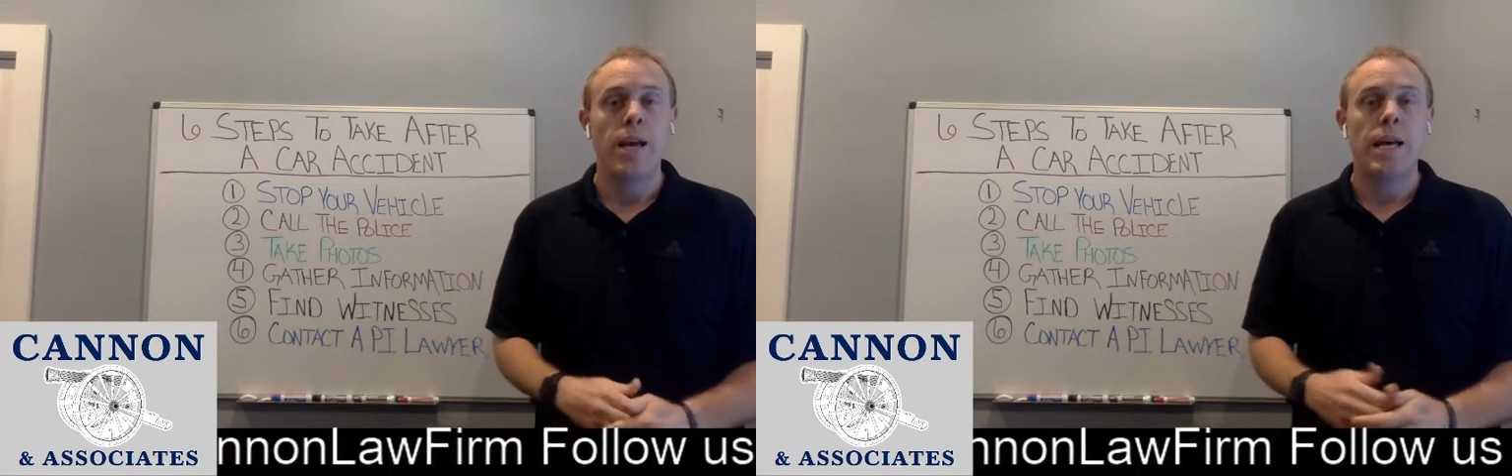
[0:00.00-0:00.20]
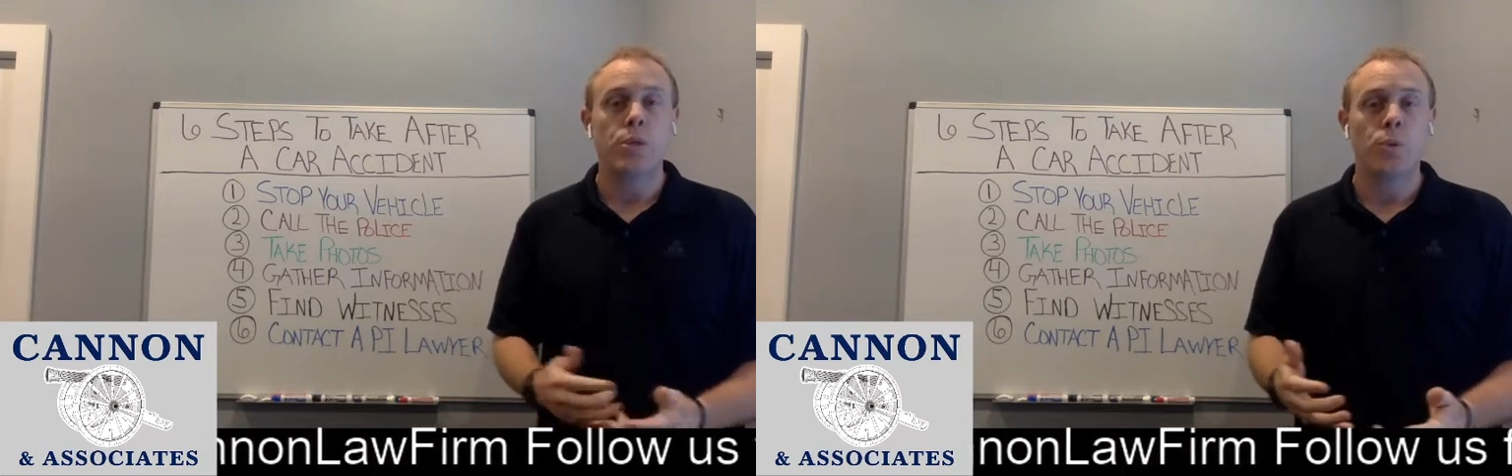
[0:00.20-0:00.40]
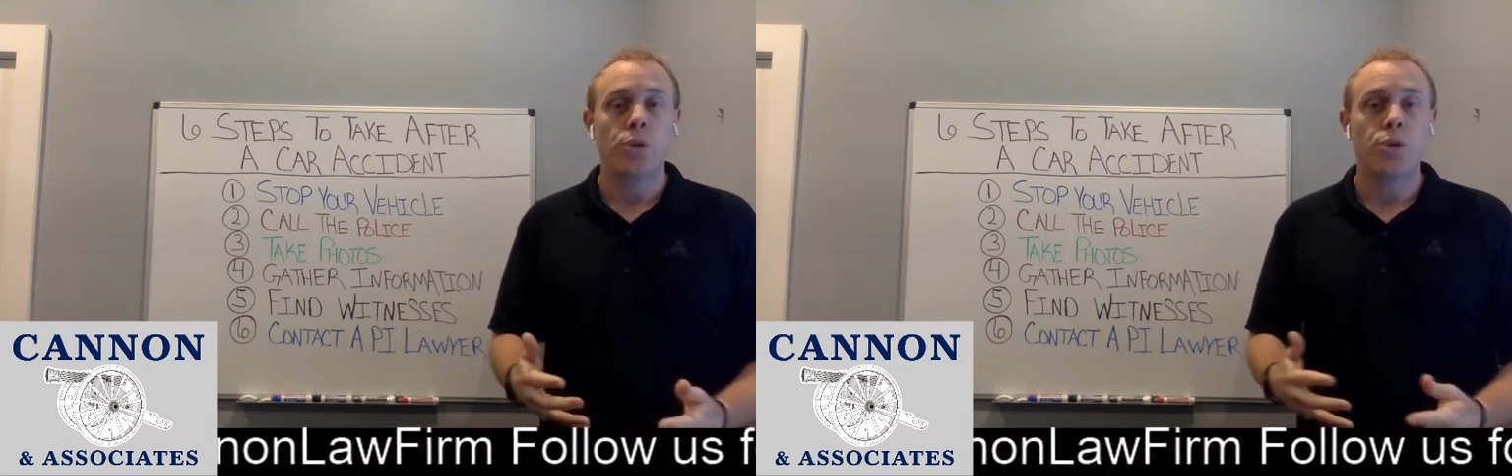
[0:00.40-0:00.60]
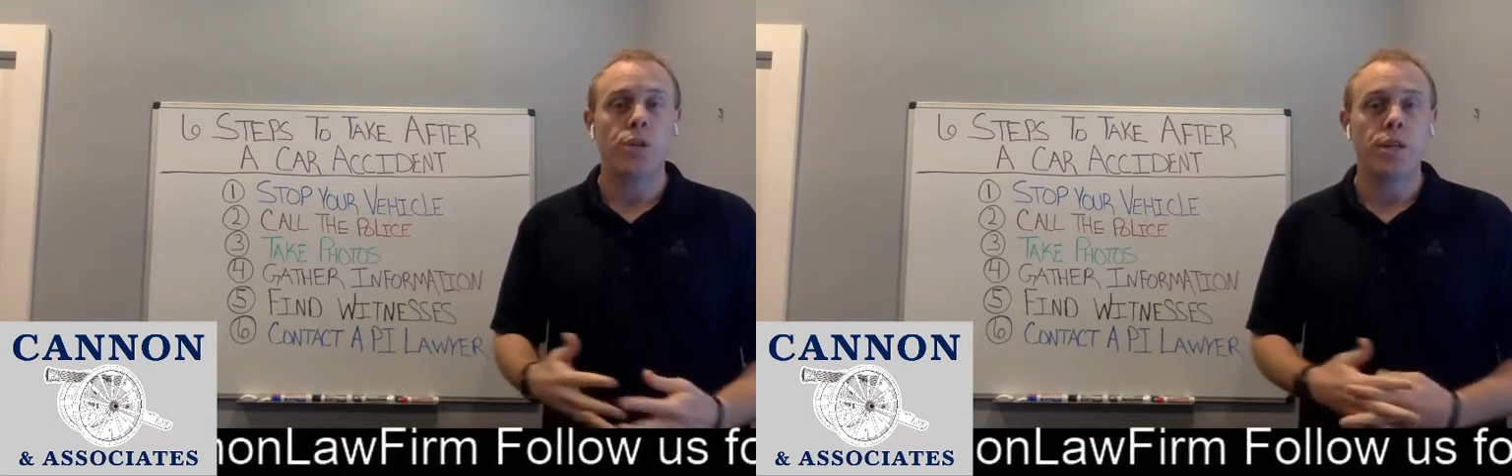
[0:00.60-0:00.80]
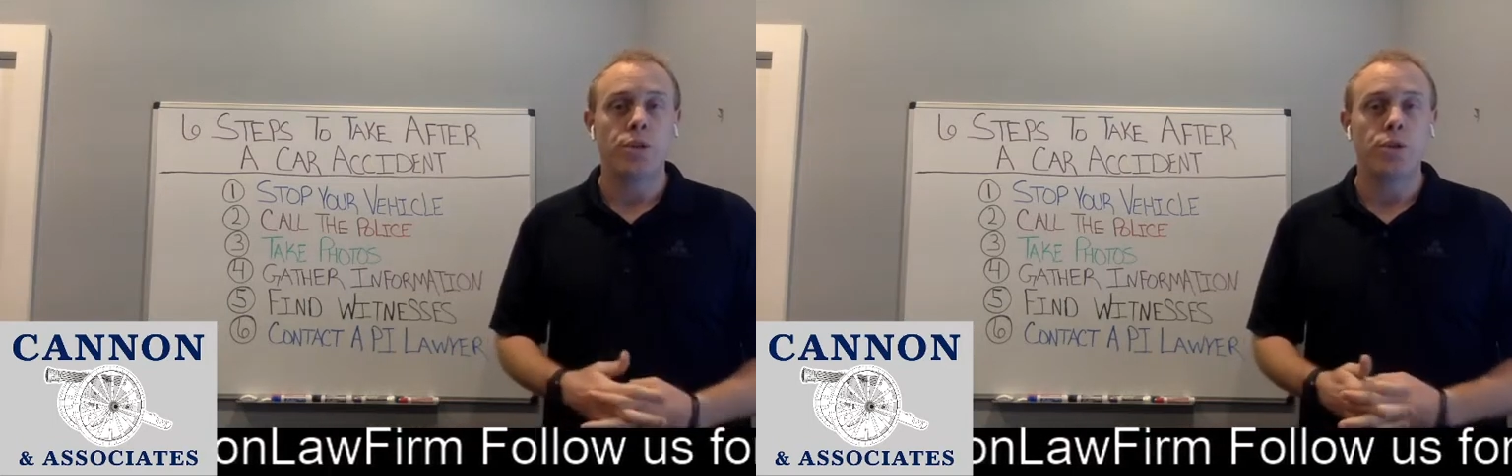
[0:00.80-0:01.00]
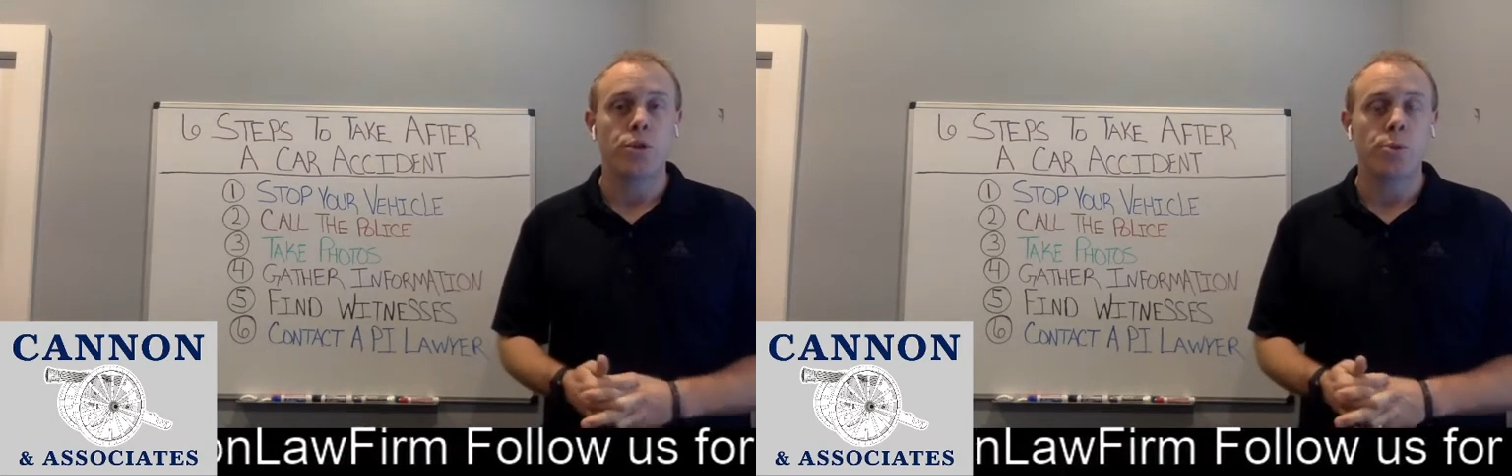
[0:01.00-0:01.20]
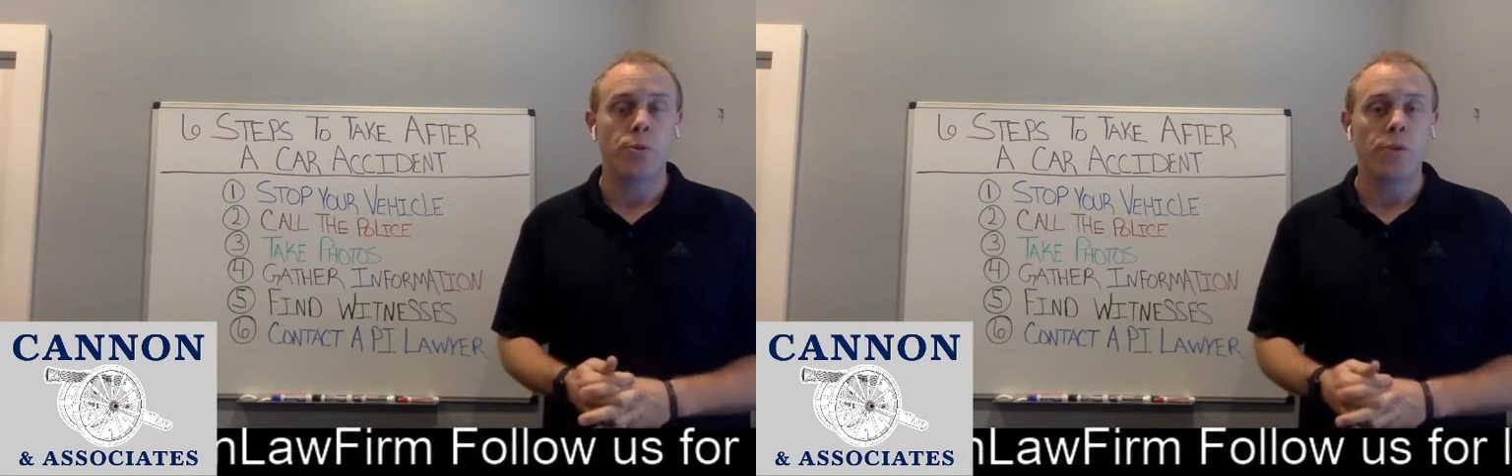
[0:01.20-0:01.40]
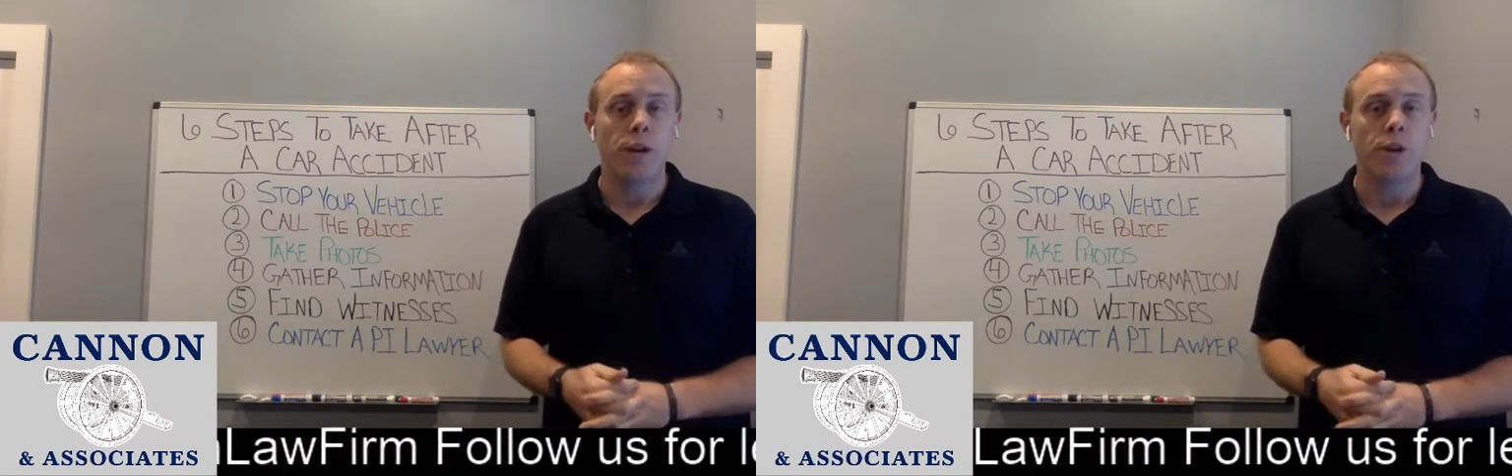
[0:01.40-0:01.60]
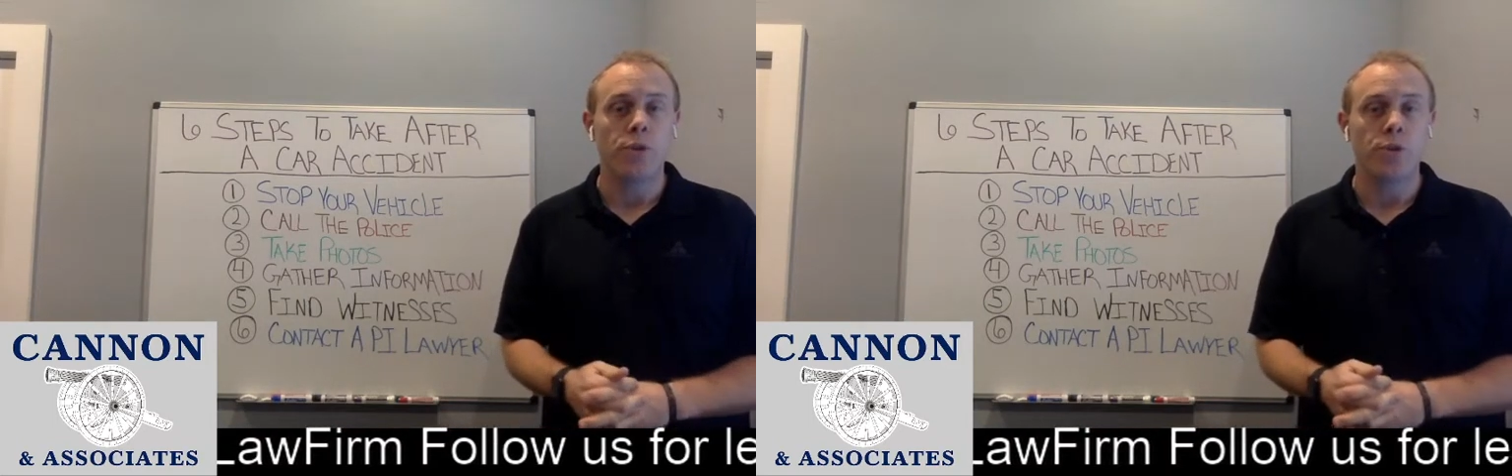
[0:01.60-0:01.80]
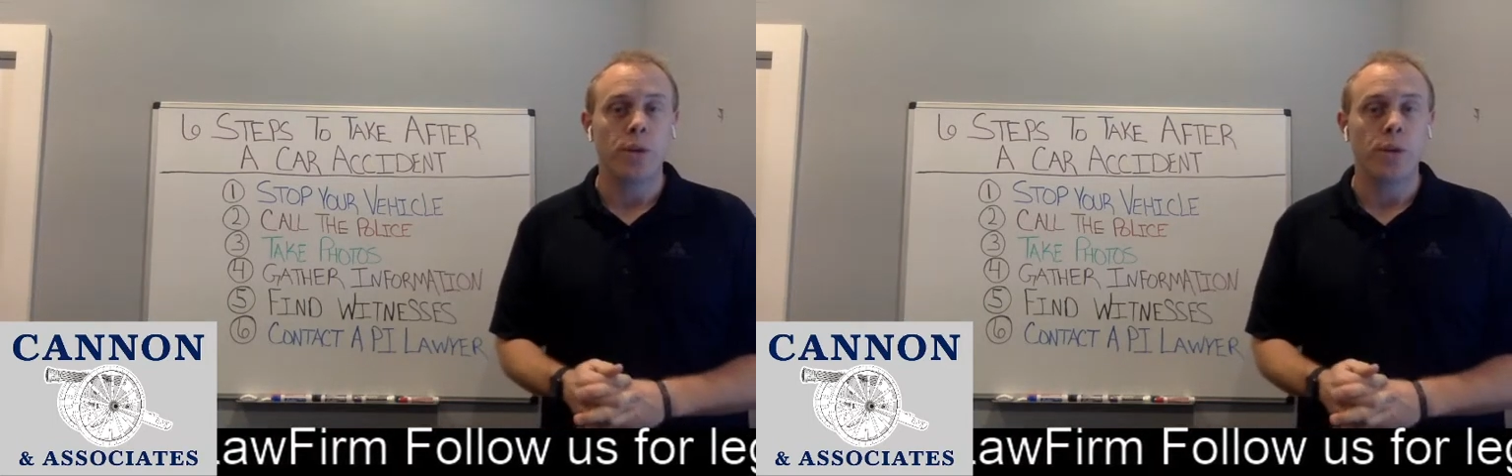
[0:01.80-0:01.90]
as well as the insurance providers